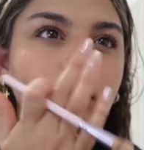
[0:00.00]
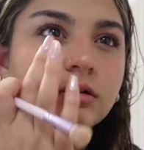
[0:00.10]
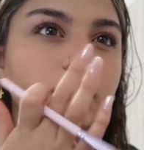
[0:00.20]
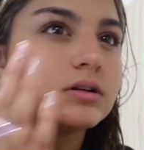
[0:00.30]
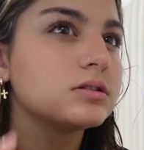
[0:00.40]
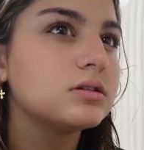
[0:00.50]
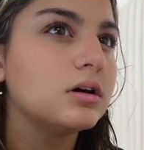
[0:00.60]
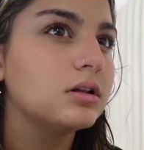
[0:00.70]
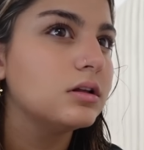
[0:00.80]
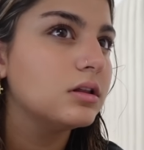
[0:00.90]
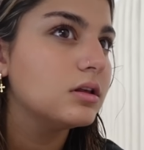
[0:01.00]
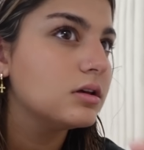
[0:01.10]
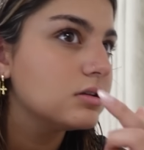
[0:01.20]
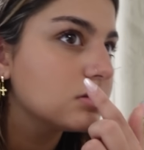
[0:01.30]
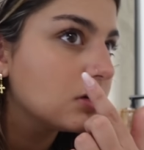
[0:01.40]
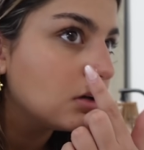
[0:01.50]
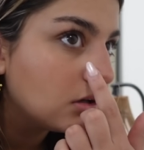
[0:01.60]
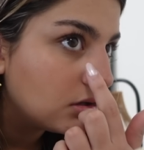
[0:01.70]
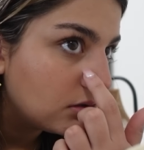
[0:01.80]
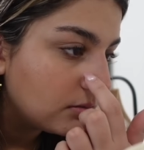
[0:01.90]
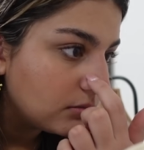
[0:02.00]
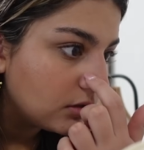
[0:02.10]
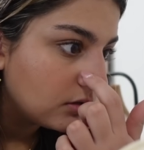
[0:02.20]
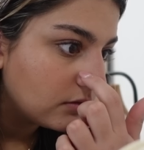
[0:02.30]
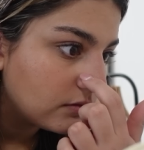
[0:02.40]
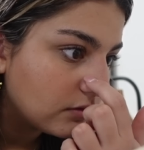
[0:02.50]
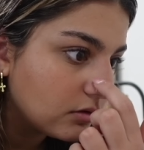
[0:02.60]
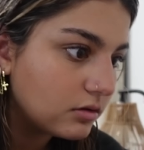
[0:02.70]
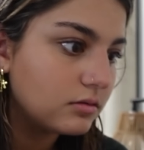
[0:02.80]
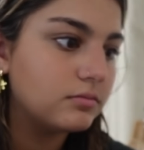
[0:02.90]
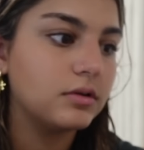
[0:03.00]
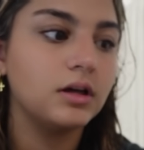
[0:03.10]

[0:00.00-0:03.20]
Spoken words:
Where is all of this coming from?